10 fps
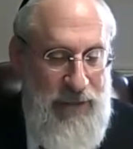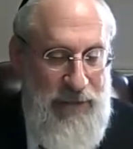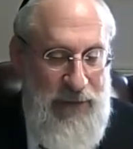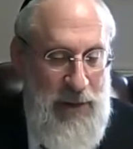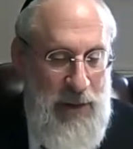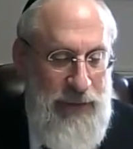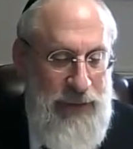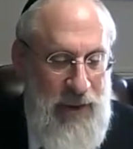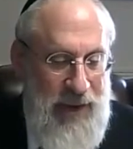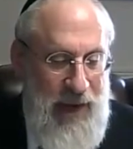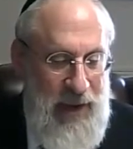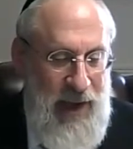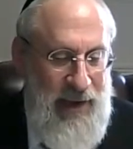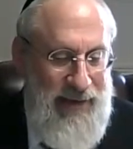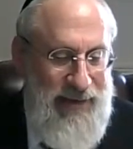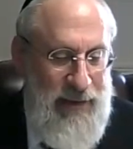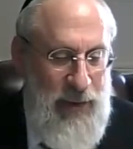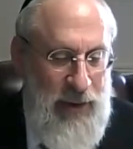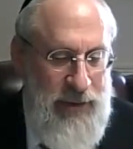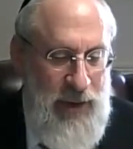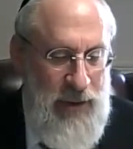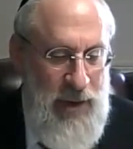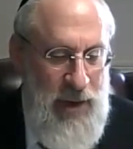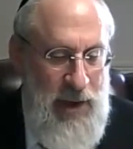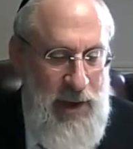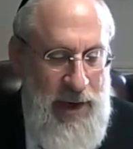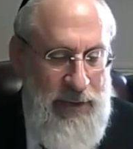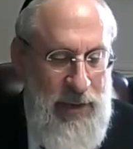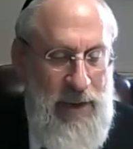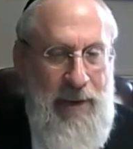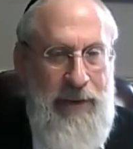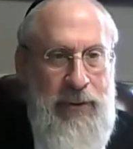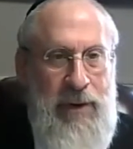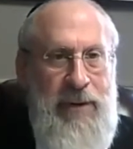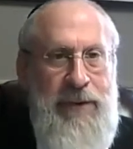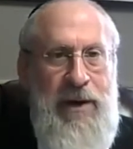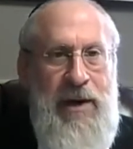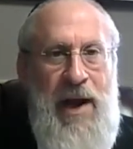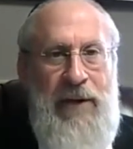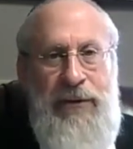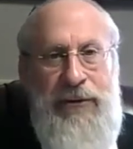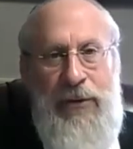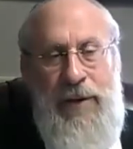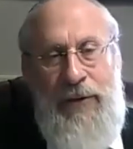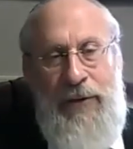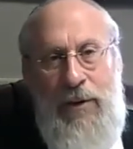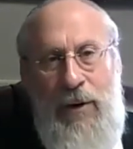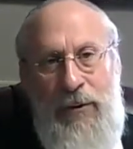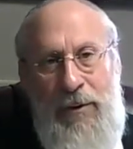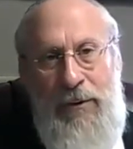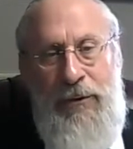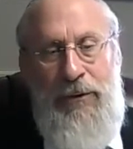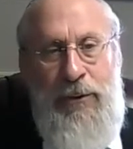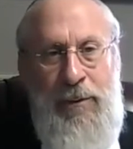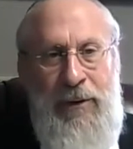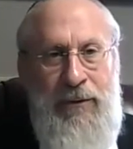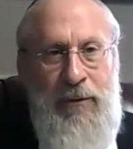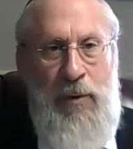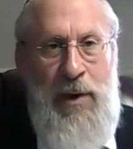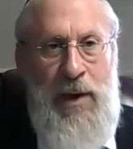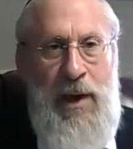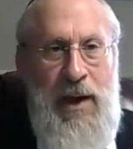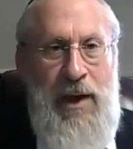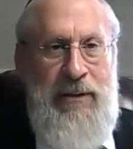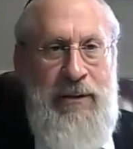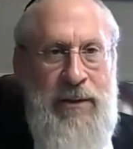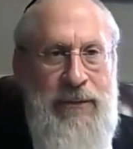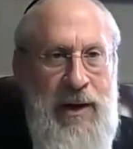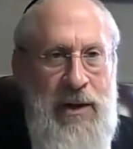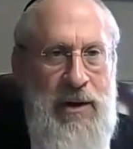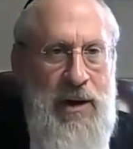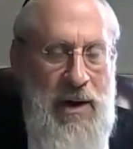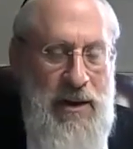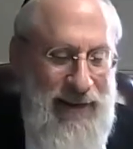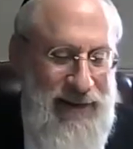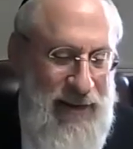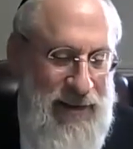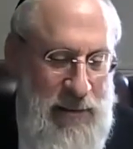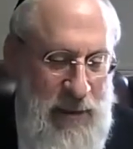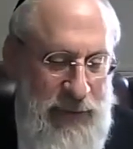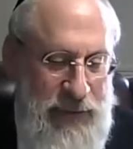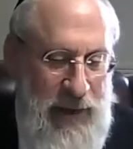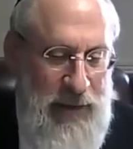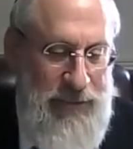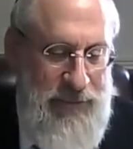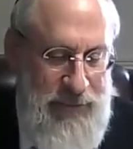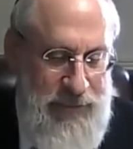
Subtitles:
Afilu lo zarak ela eitz l'tochatanor hitra kalabasu. Even if you didn't actually stir the actual coals, but you just threw a piece of wood into the fire, that's enough to be shtatef.